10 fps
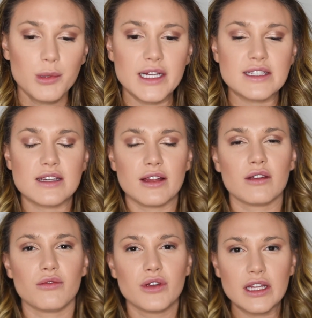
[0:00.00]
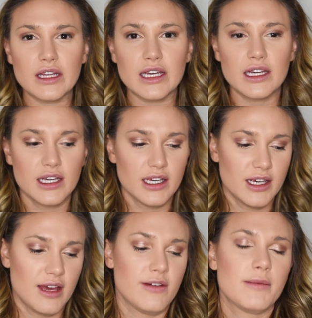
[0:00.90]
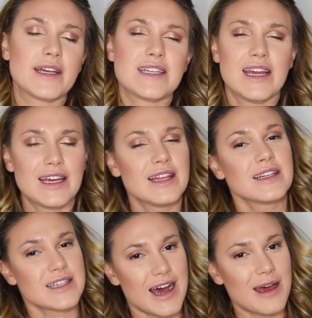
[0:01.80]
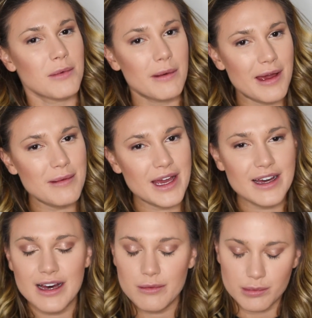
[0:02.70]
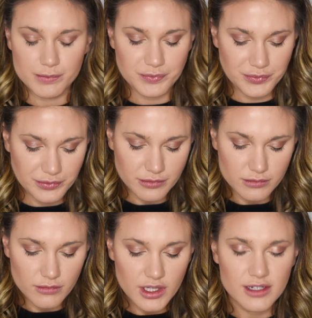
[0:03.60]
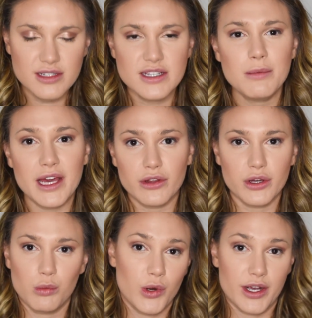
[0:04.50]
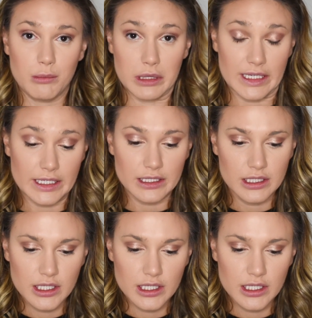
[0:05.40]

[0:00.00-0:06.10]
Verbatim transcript: bit to like really, if I'm like taking the time on my makeup, to make it look more complete.